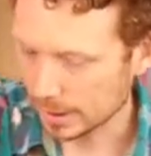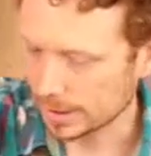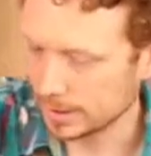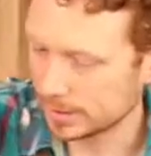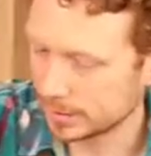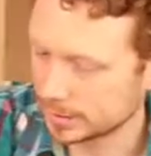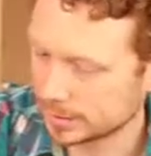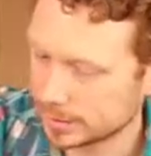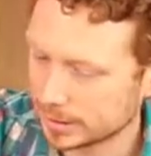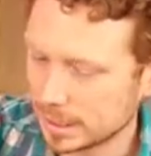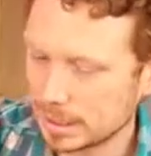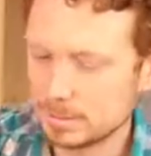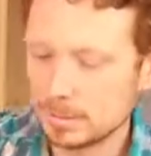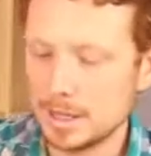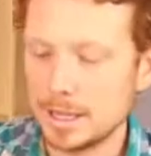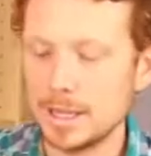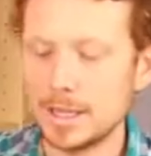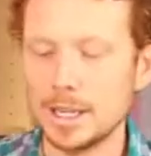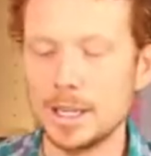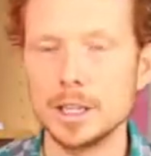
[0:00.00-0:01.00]
and this seam
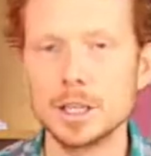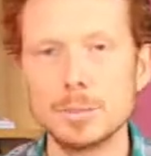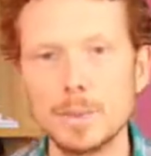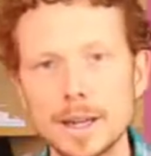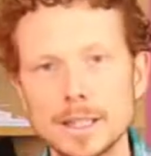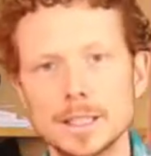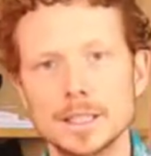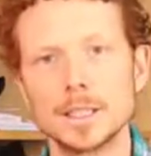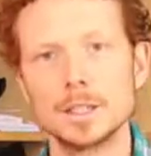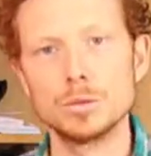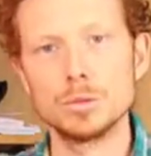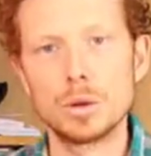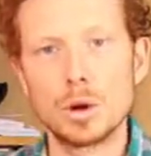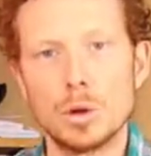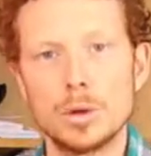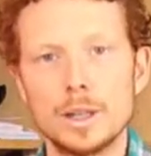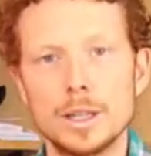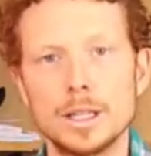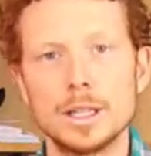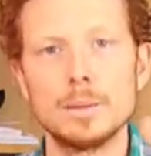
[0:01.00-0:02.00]
here, you're basically
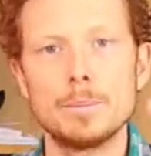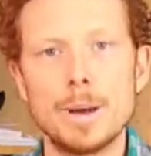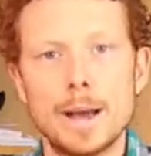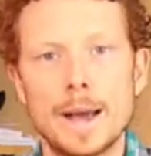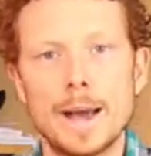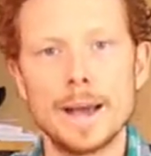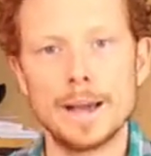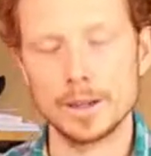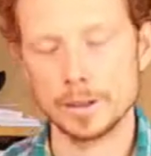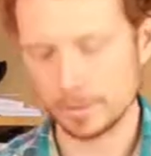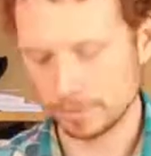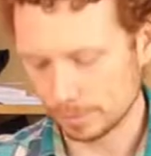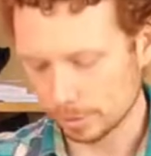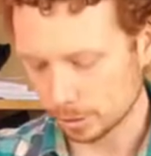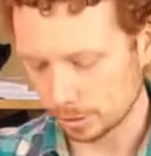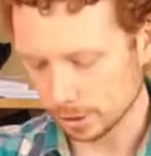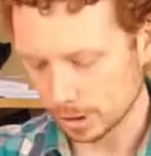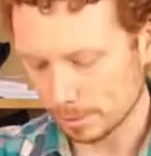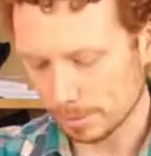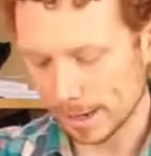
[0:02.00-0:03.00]
rolling the bag,
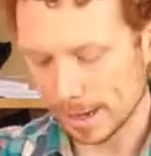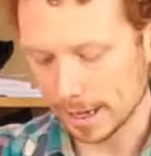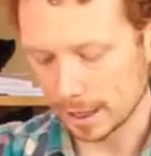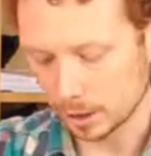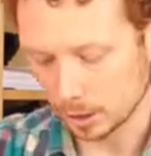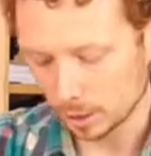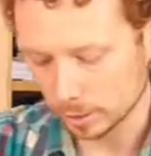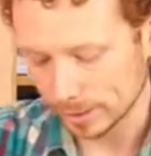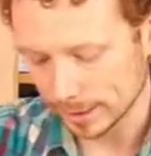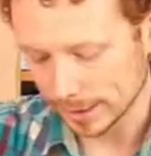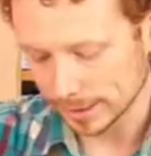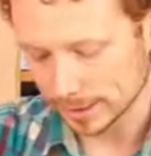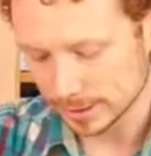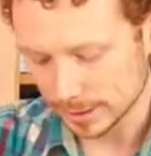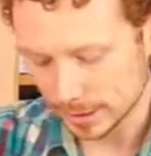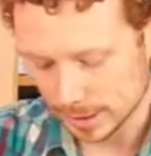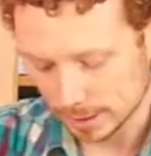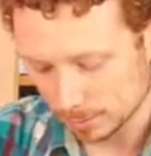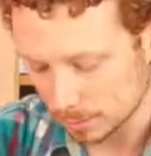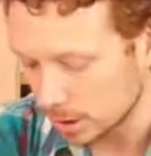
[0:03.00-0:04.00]
folding the bag along that
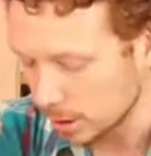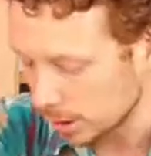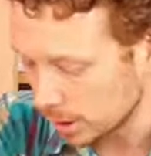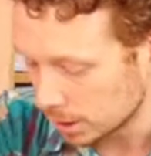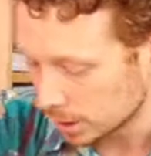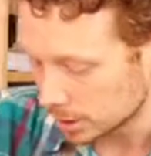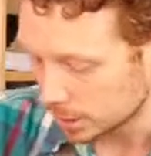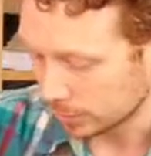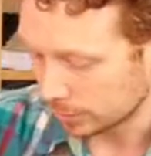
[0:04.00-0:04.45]
seam. So